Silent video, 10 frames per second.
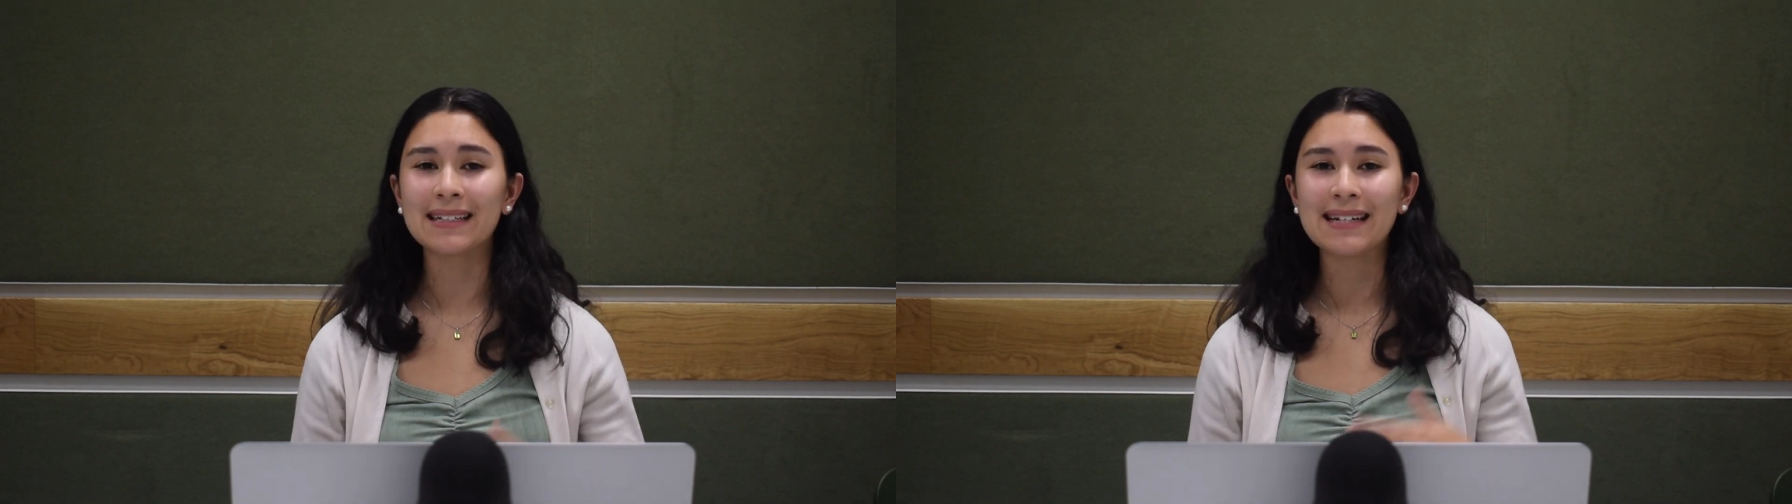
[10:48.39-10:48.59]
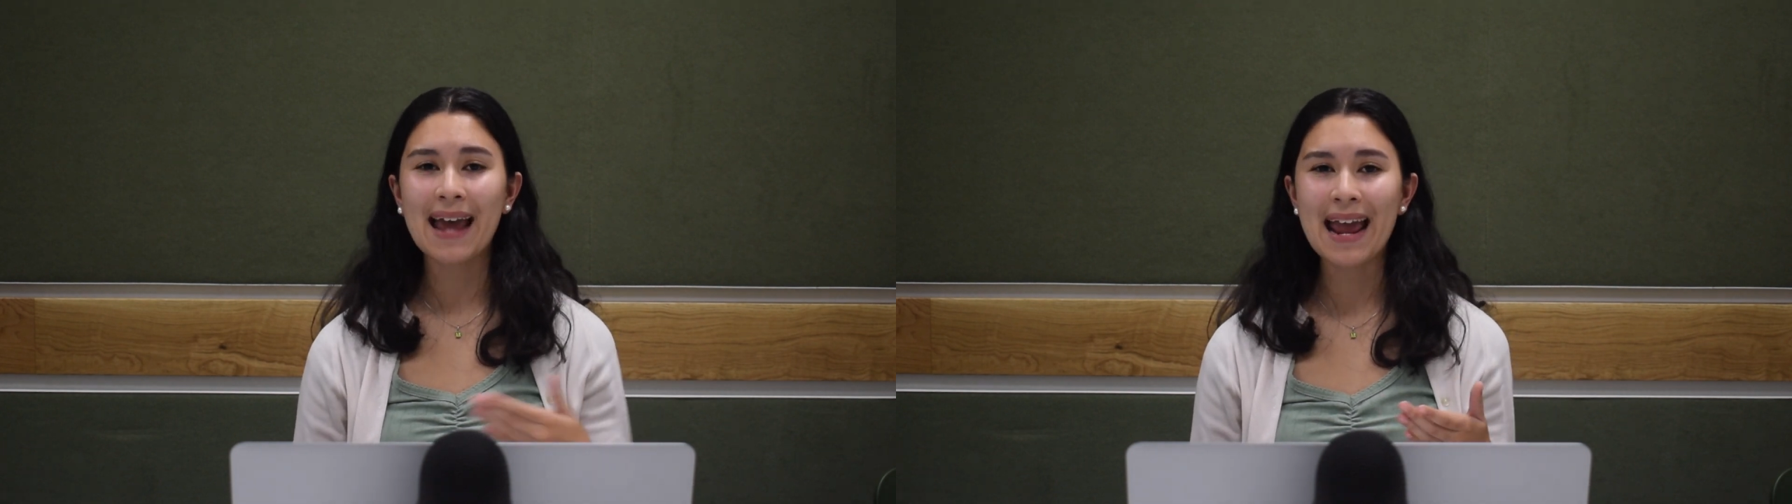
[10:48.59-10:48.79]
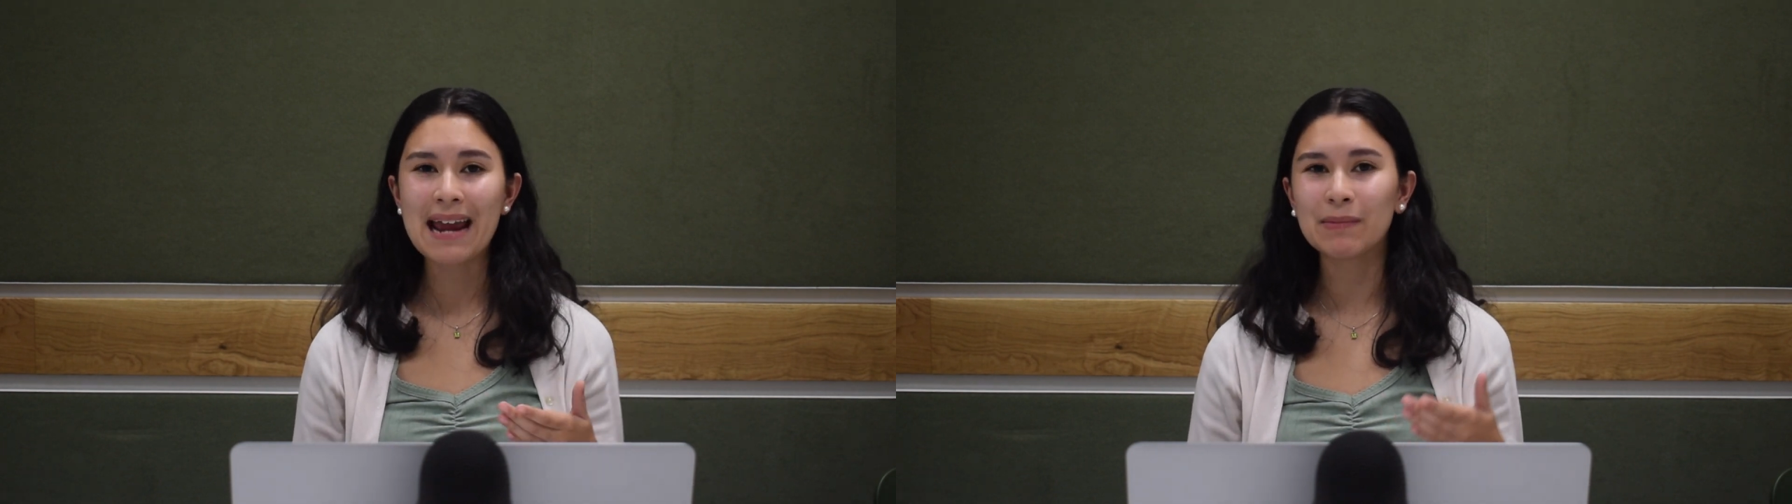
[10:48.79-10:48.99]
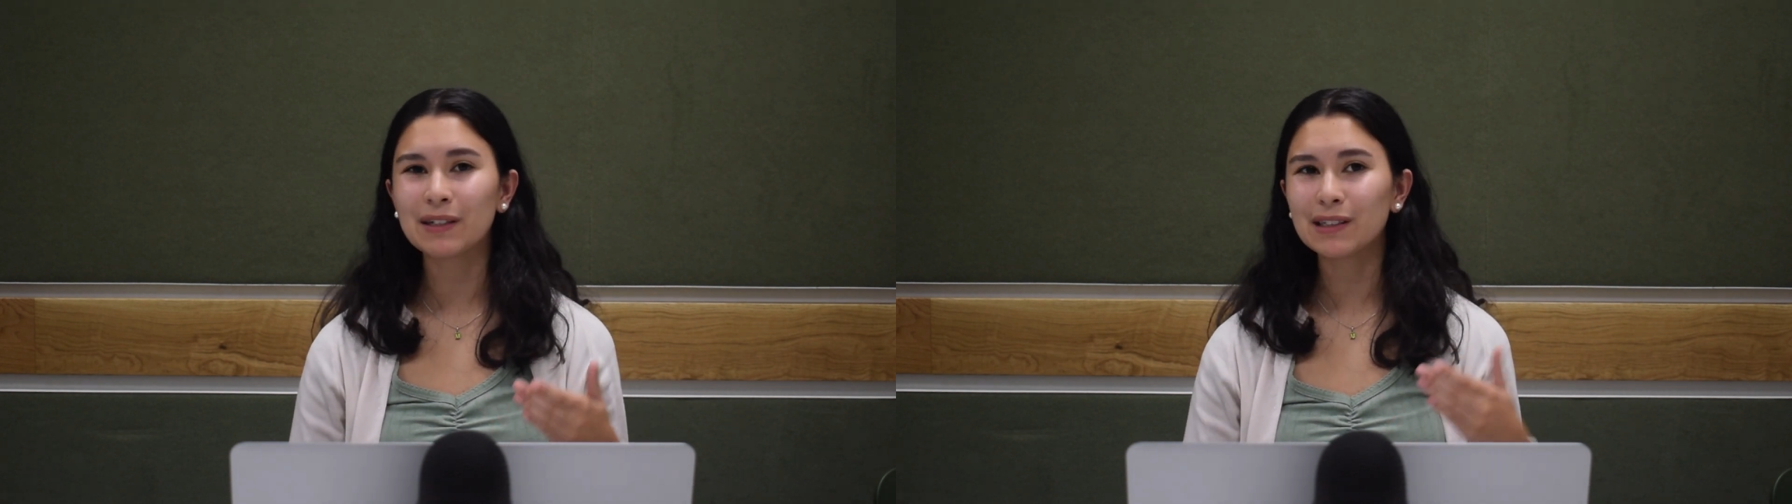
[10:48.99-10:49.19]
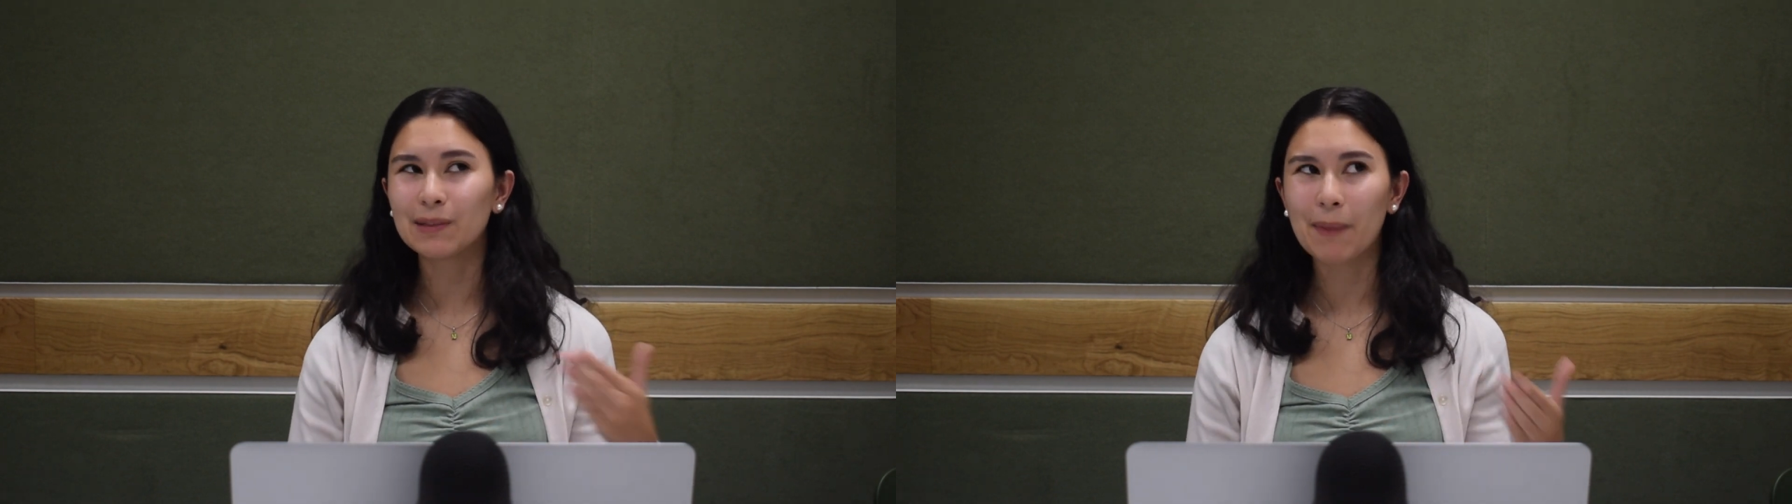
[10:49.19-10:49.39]
named,
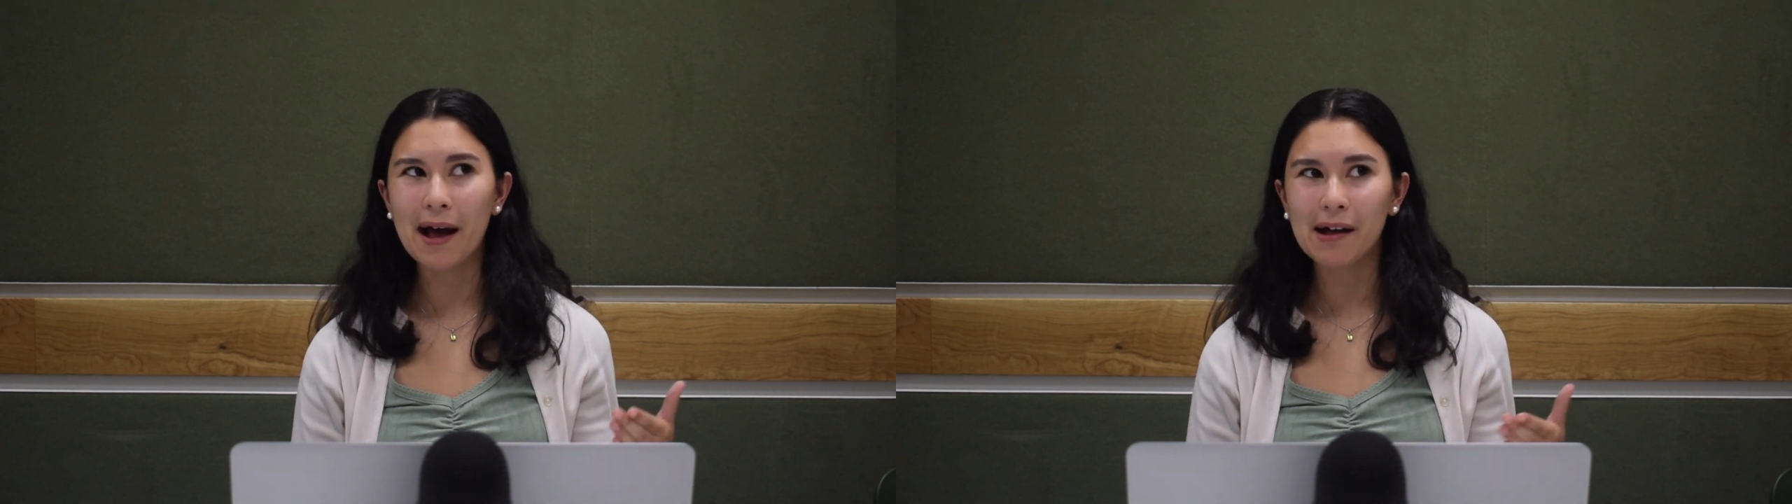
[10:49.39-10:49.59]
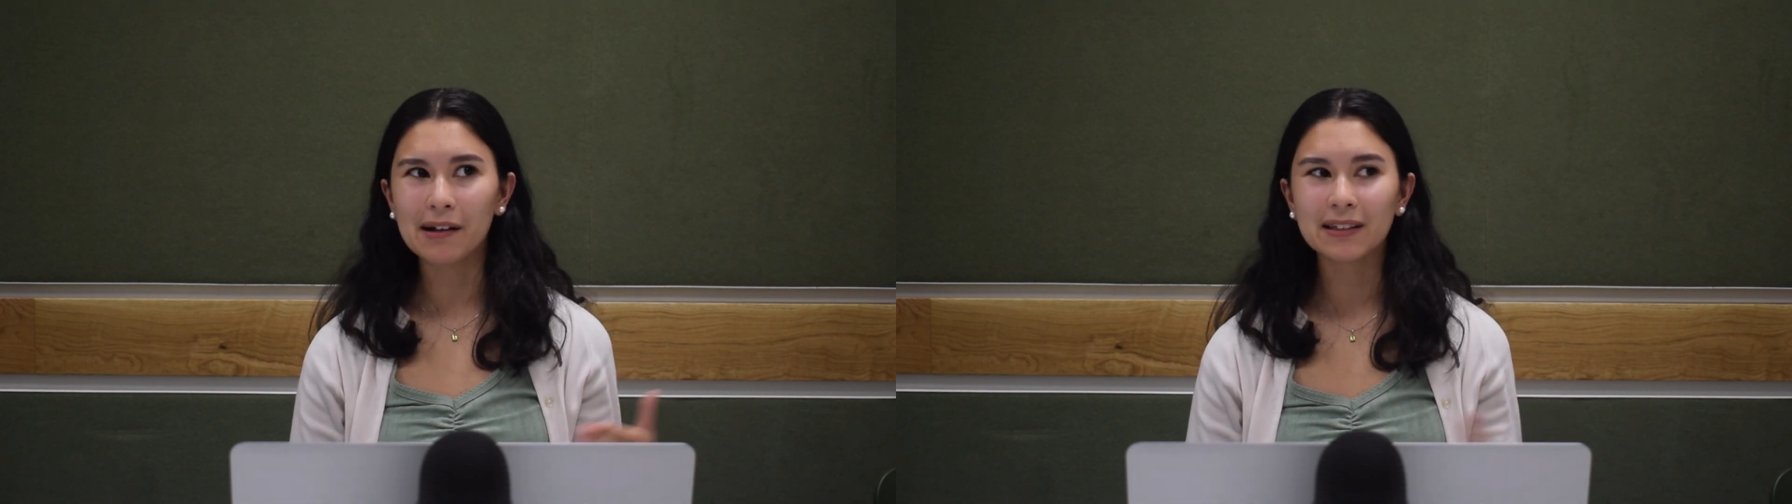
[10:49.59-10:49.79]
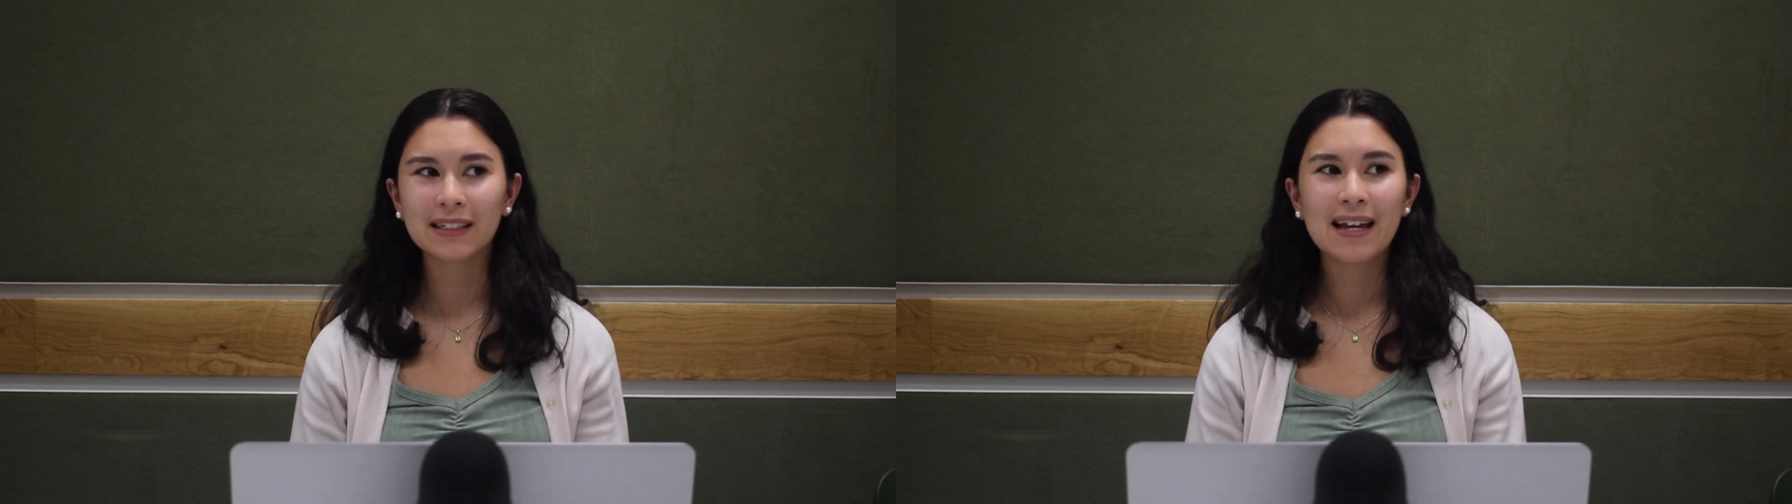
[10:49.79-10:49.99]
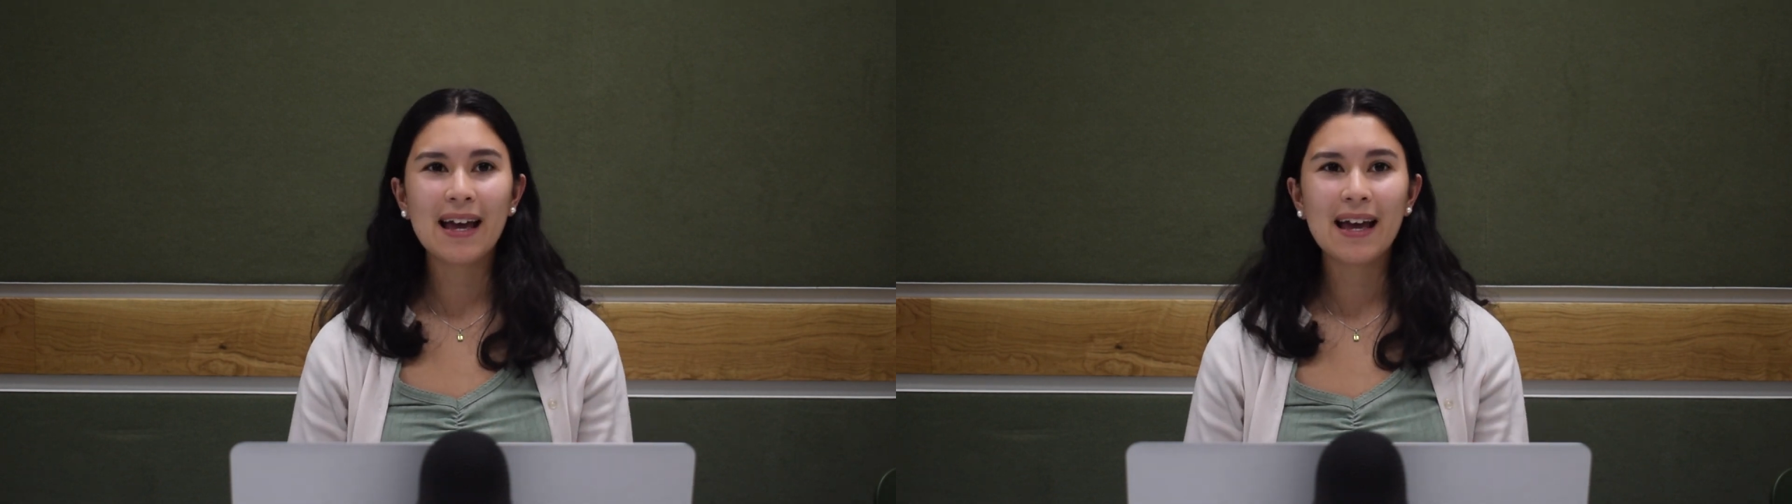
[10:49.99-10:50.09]
spelled,